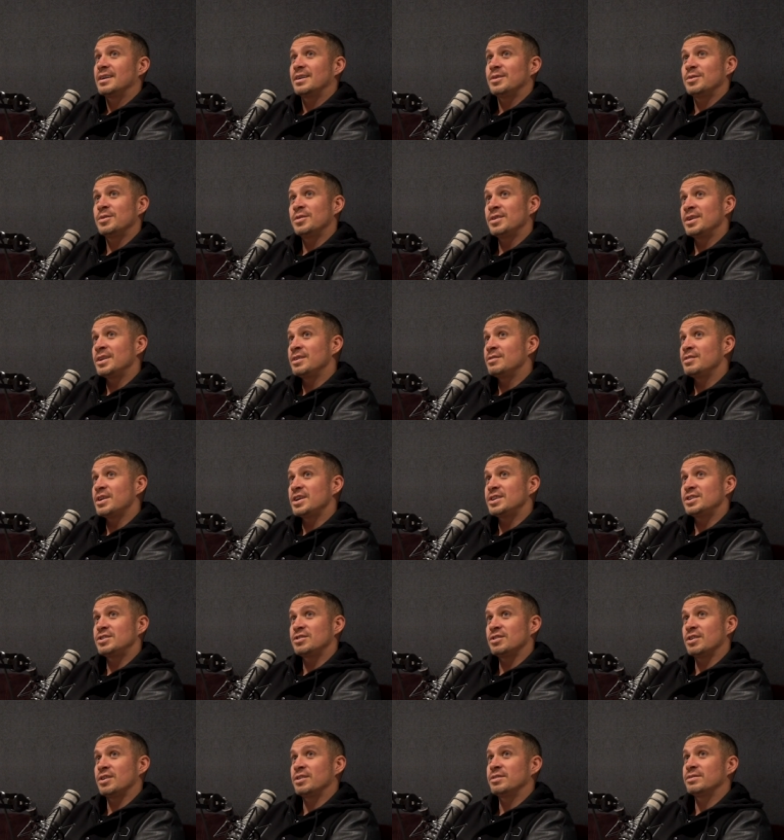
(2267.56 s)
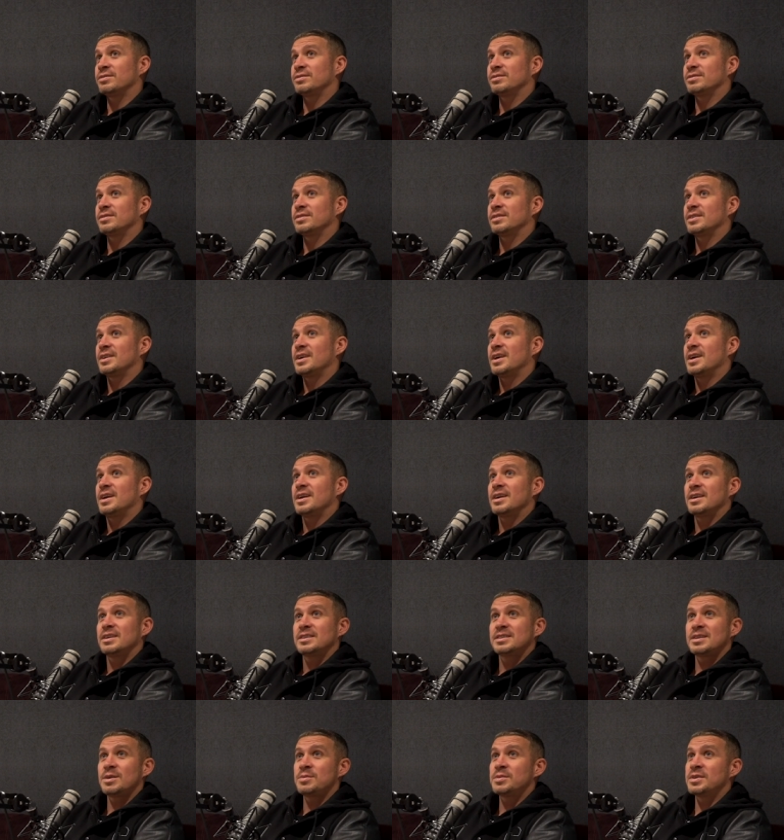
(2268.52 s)
We're in a restaurant.
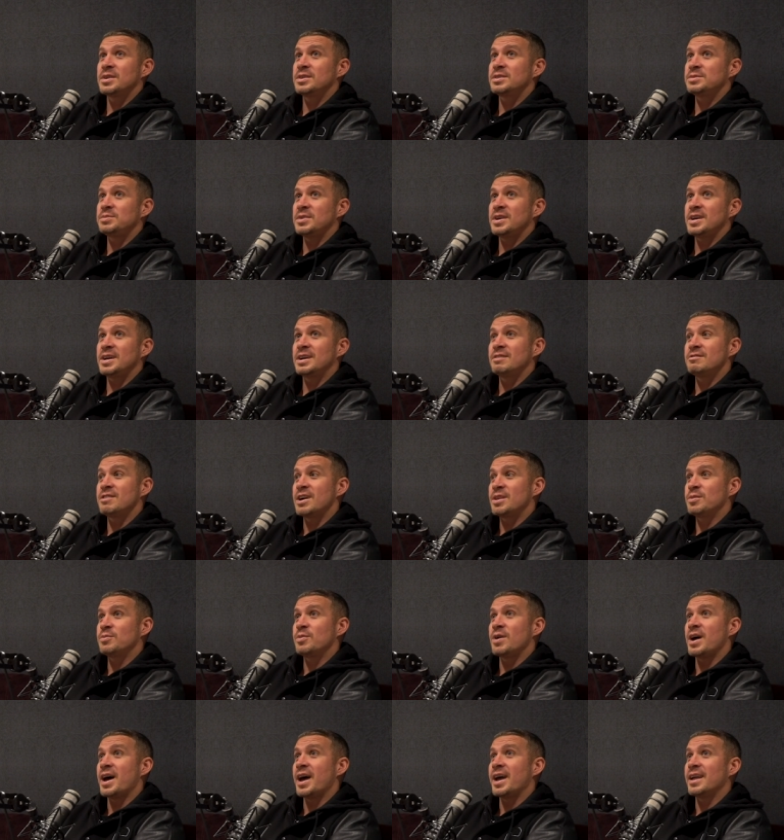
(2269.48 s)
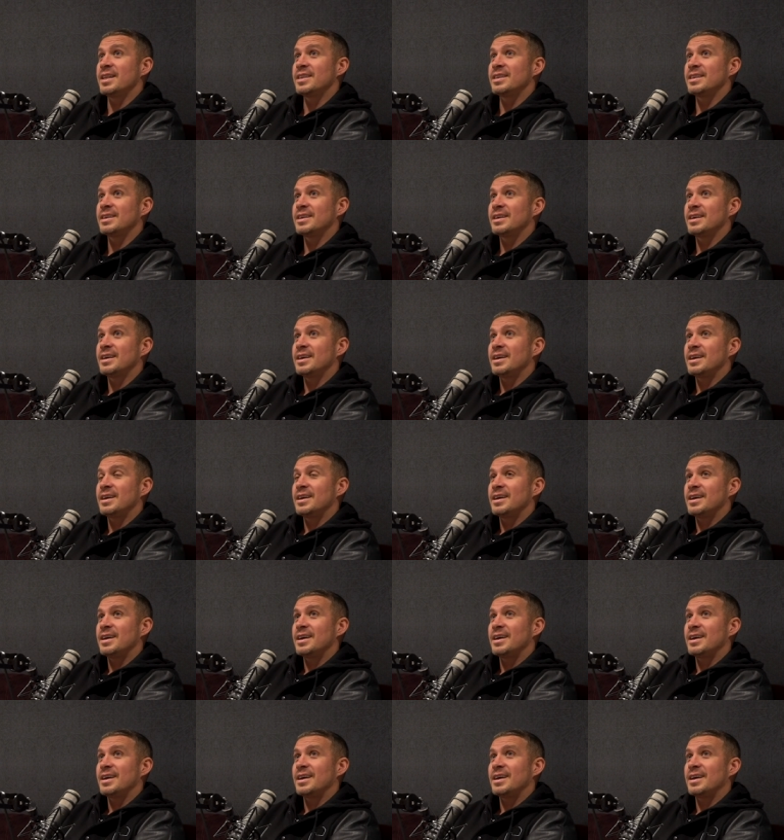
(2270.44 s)
Someone gives me a red wine,
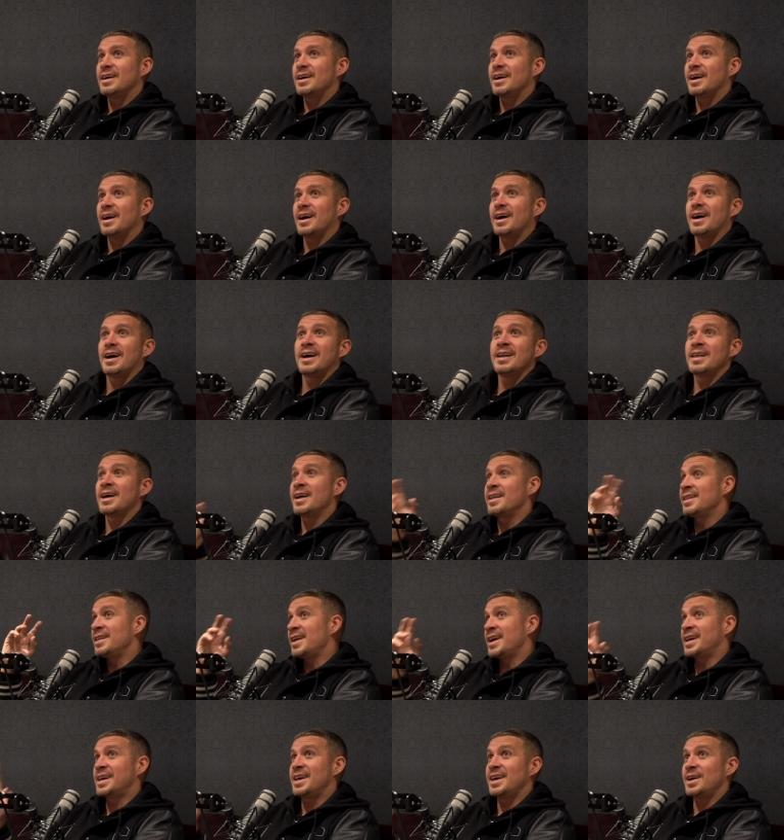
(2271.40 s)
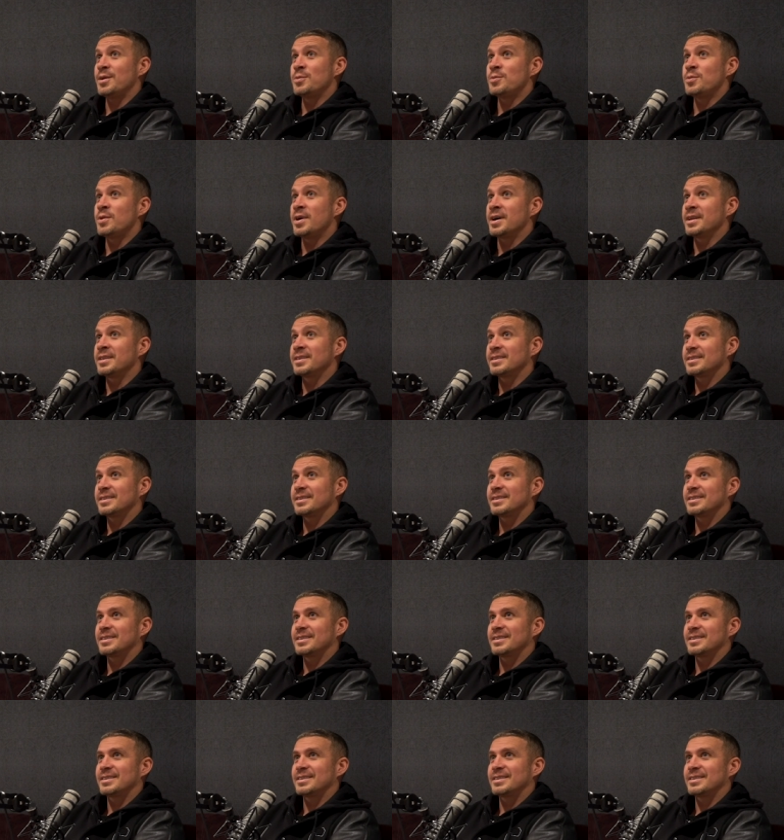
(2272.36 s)
and I neck it in one,